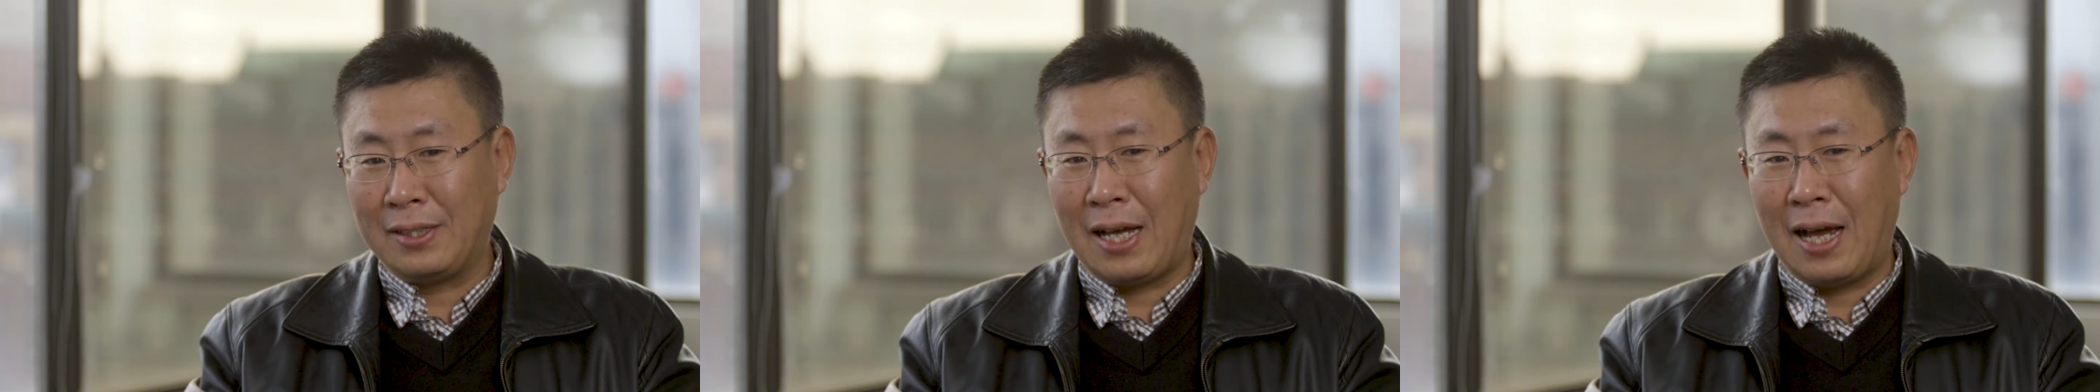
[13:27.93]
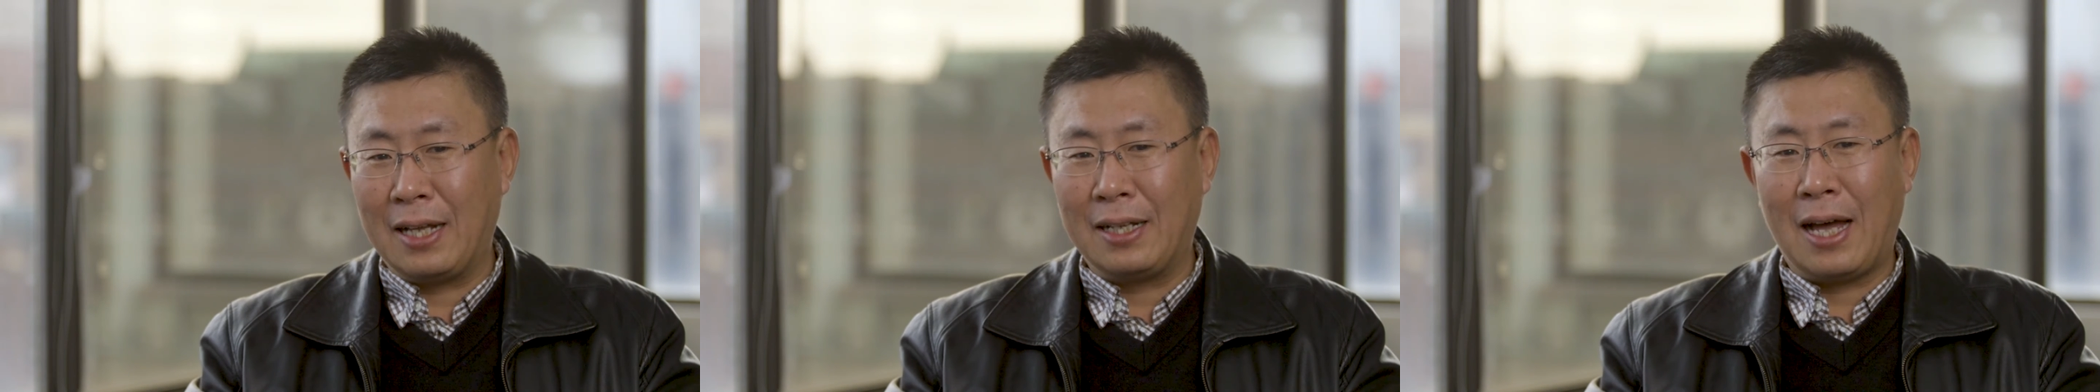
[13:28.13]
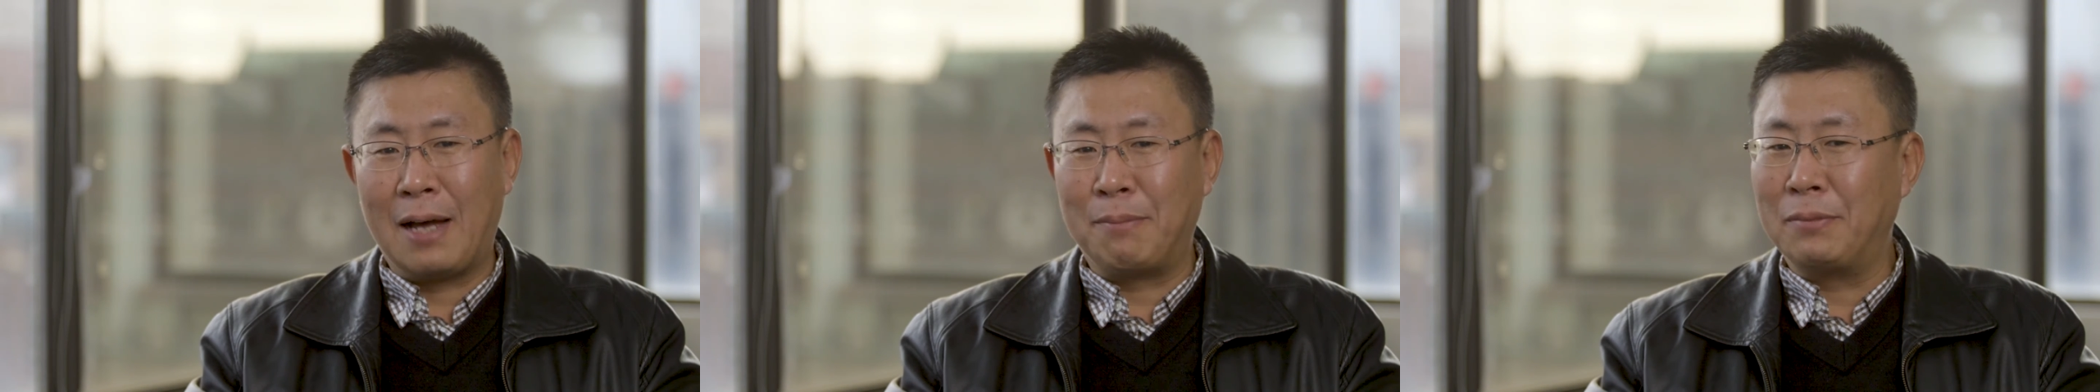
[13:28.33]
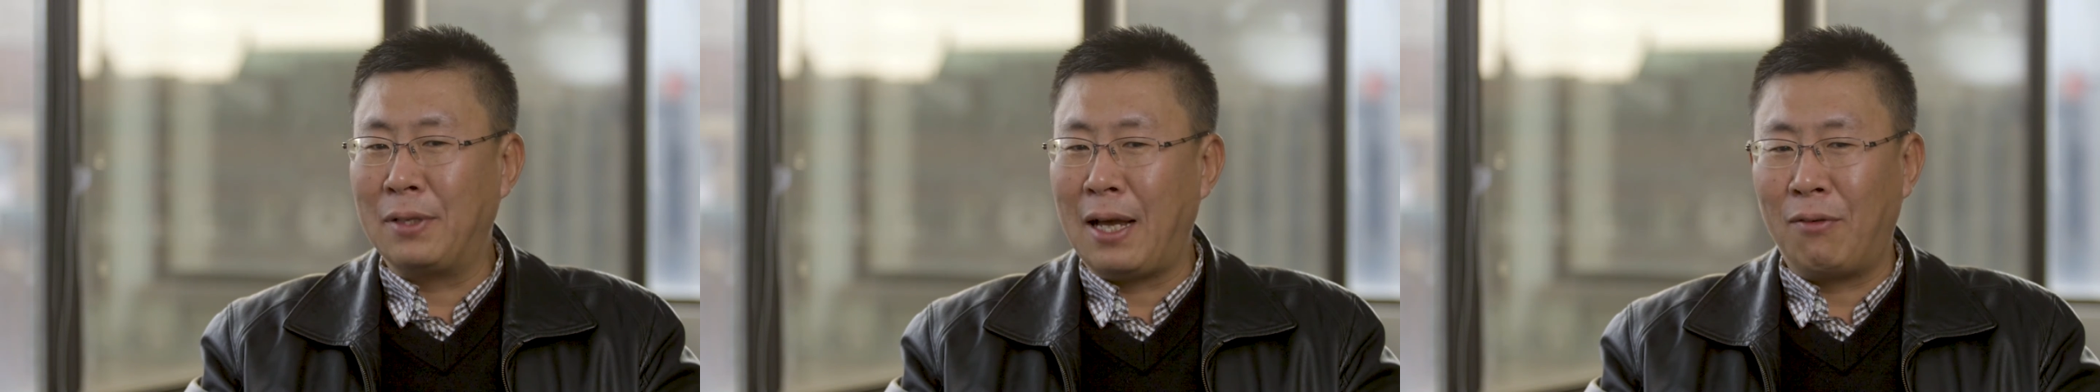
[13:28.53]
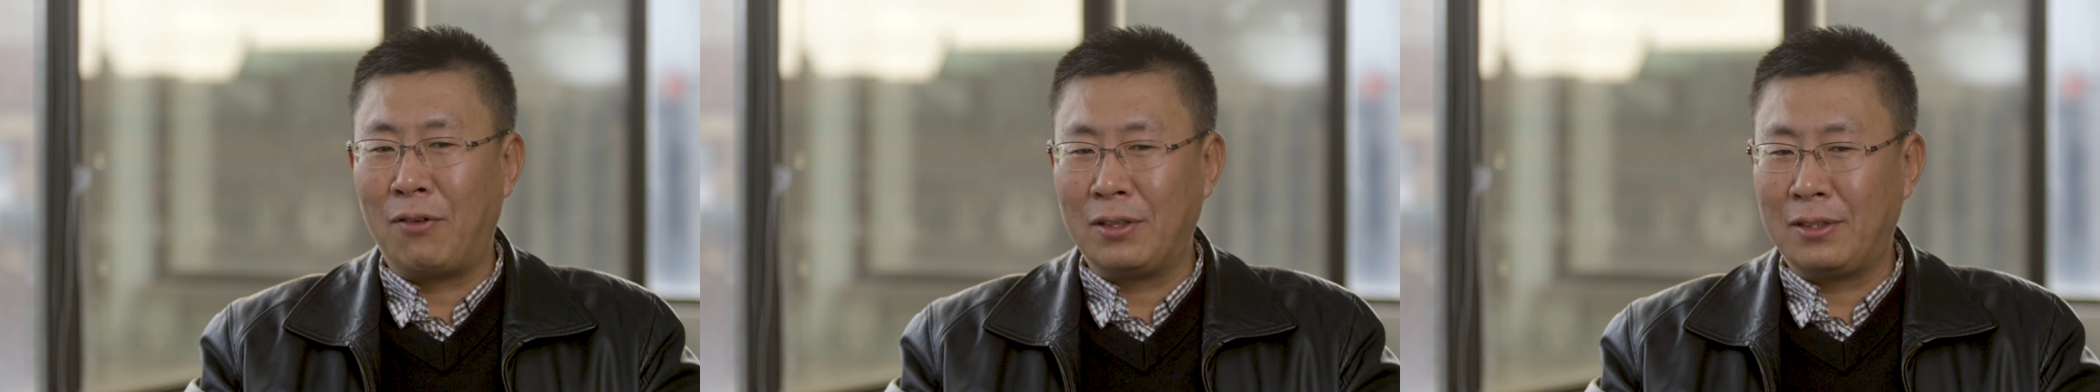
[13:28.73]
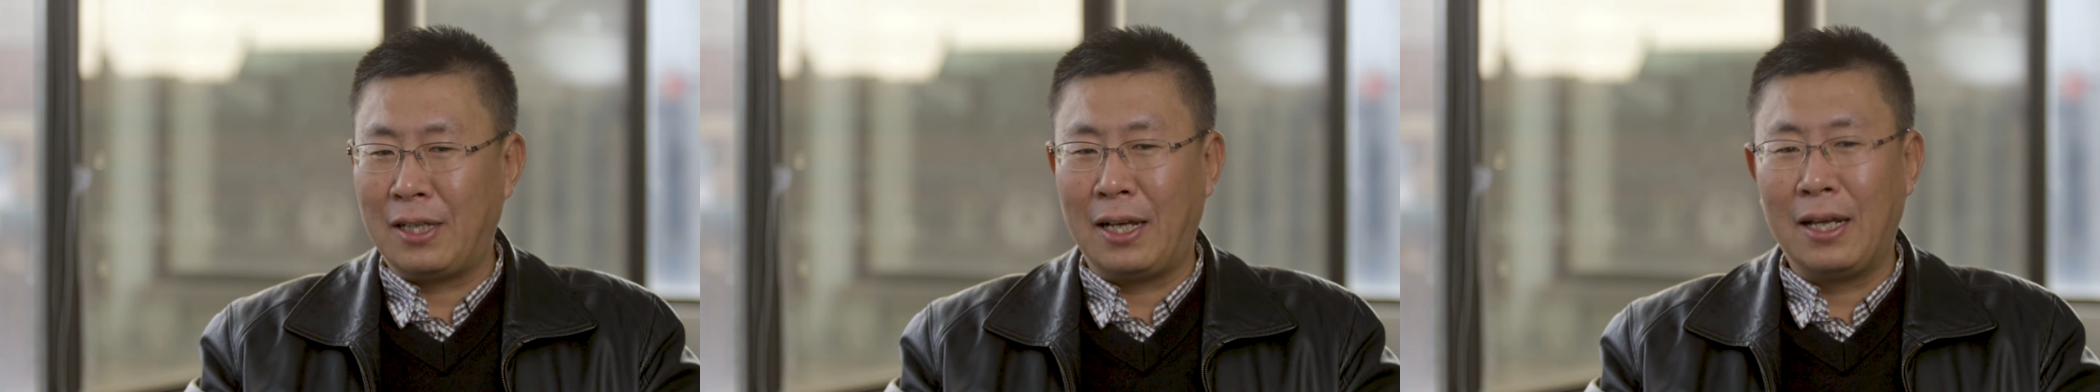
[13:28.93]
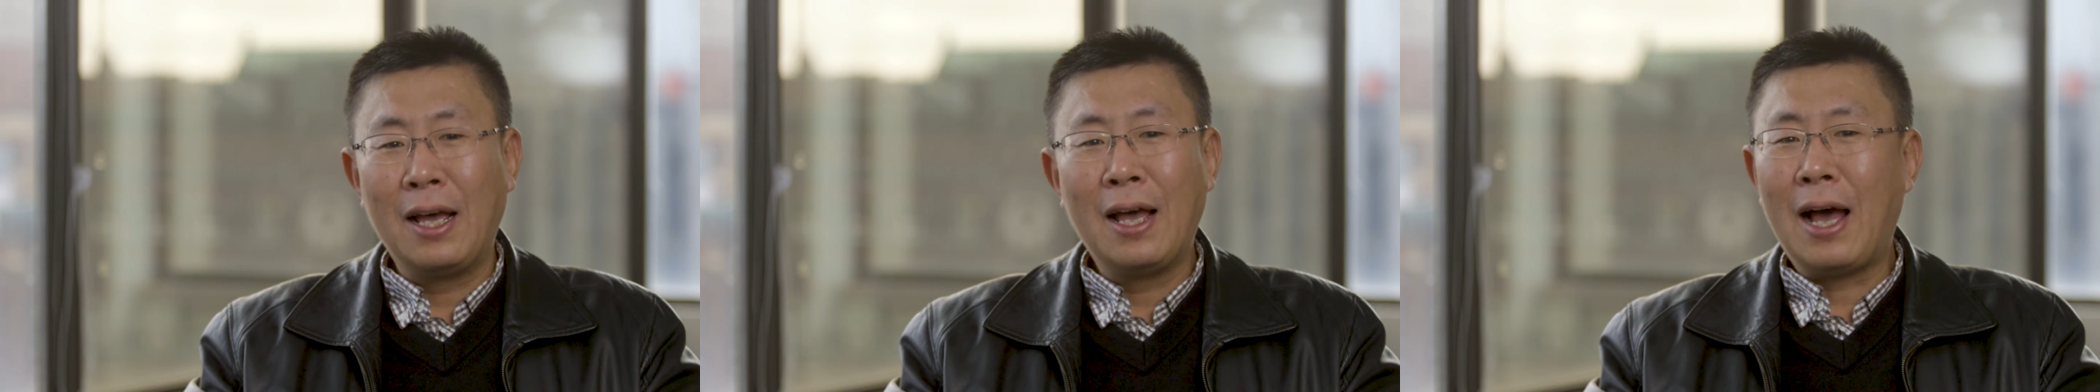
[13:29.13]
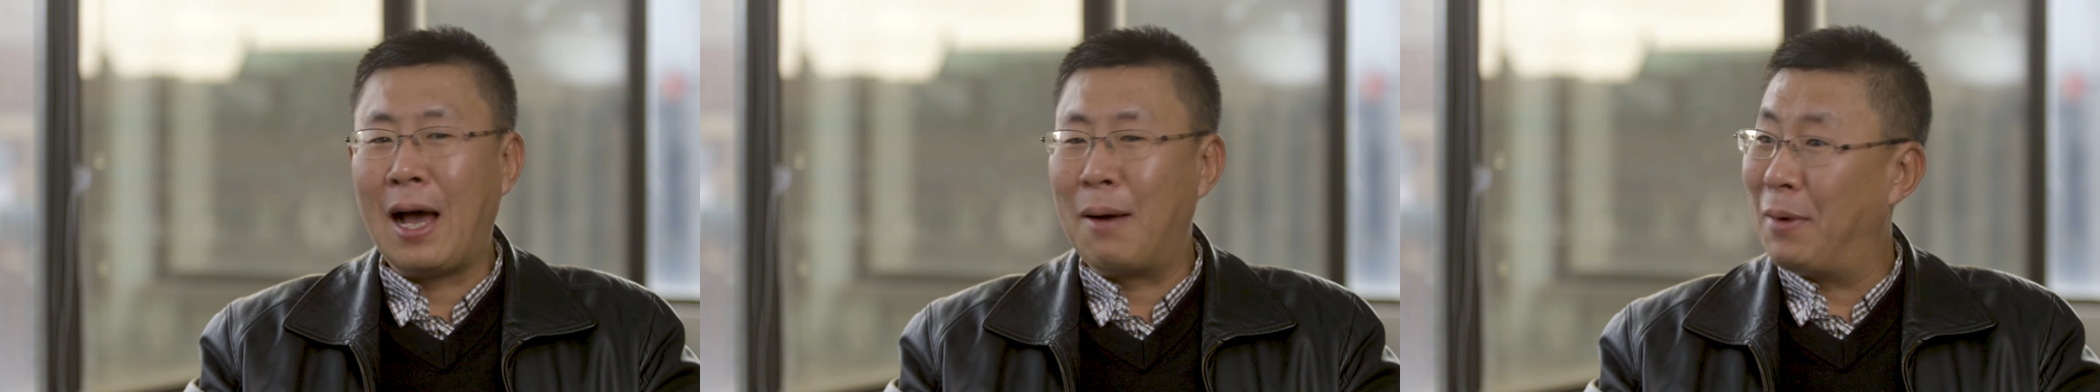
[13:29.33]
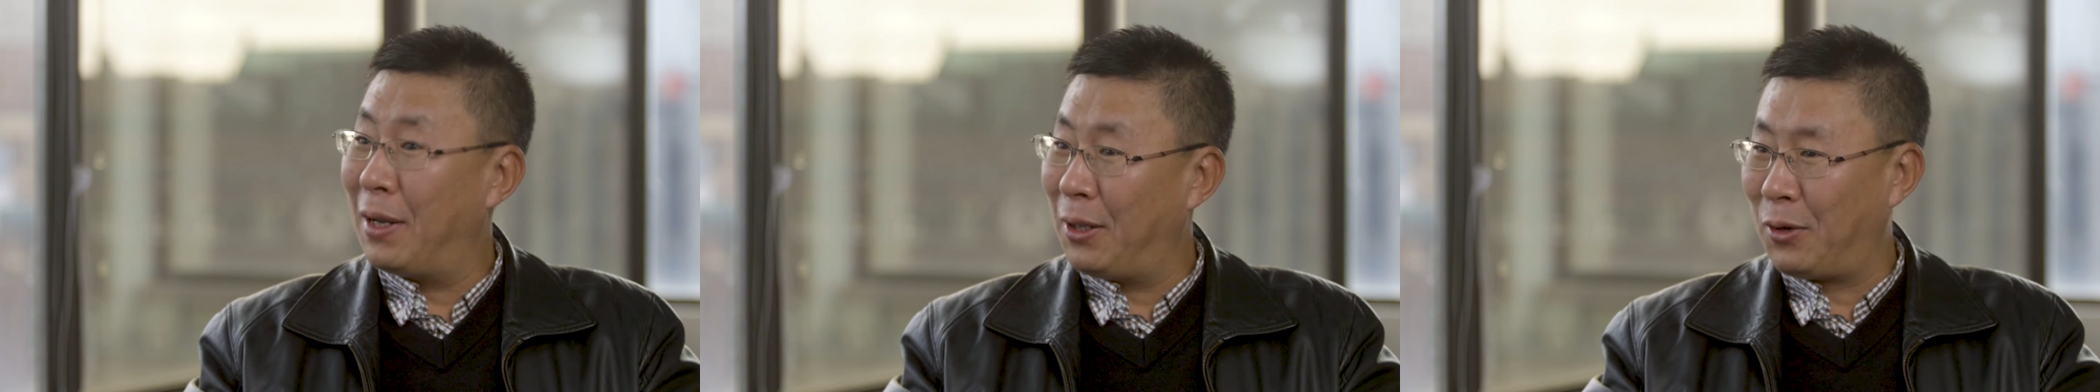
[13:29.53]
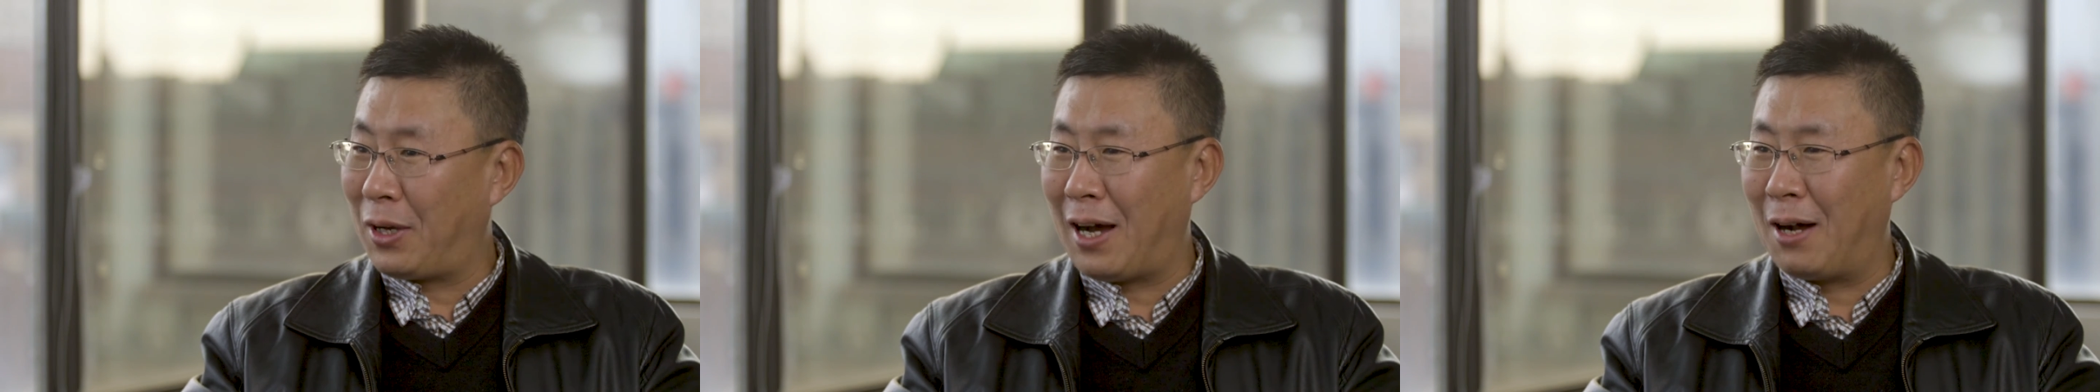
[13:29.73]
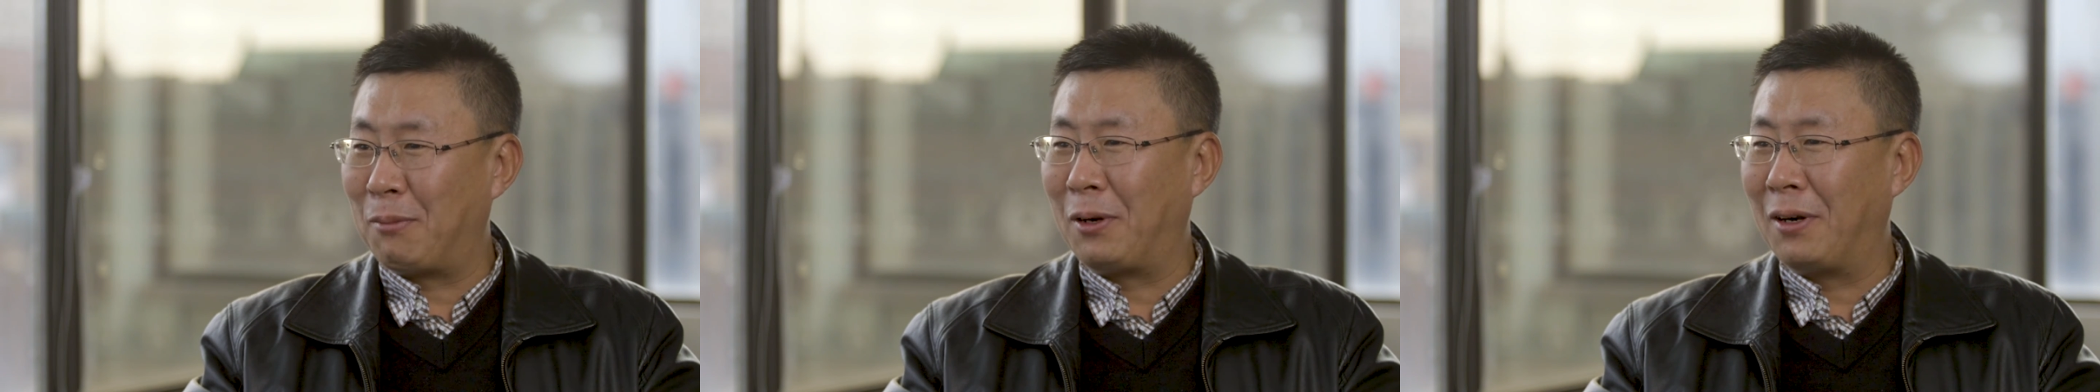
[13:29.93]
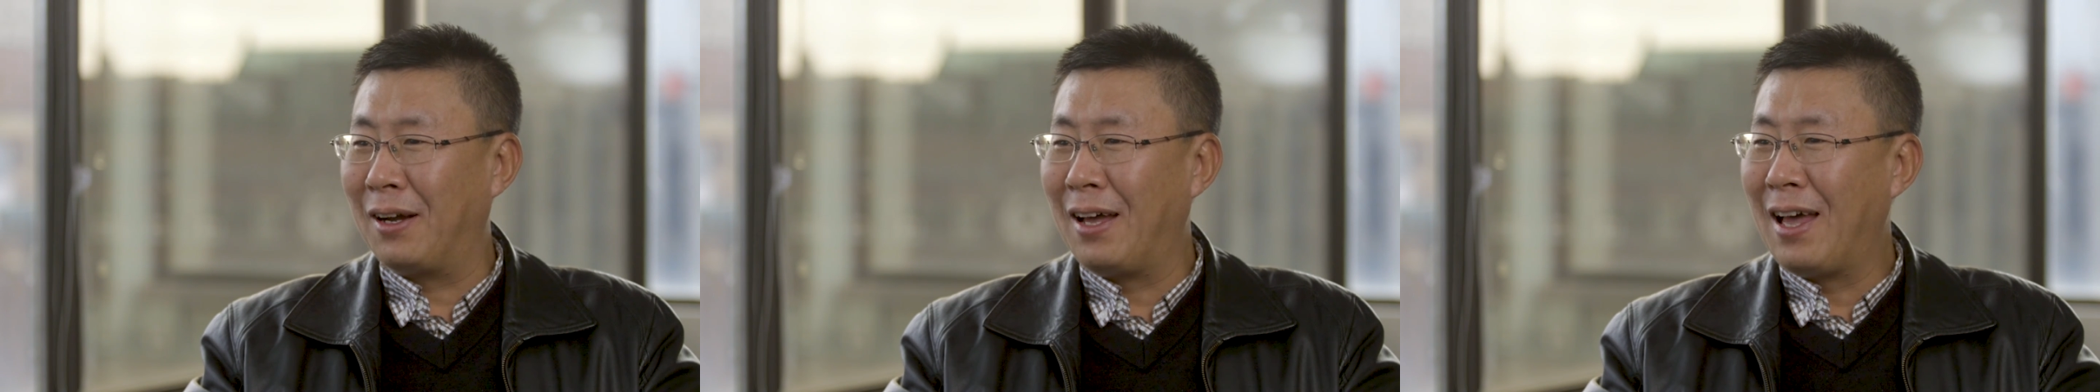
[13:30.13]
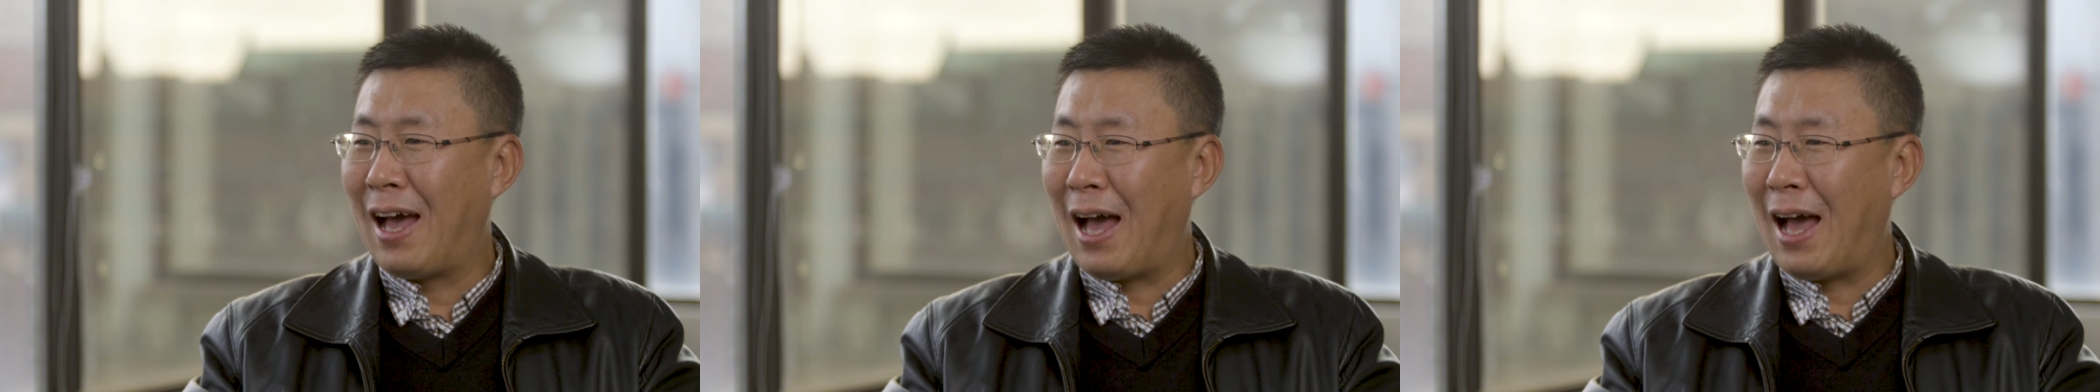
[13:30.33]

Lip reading: said, I'm never say I'm a newcomer.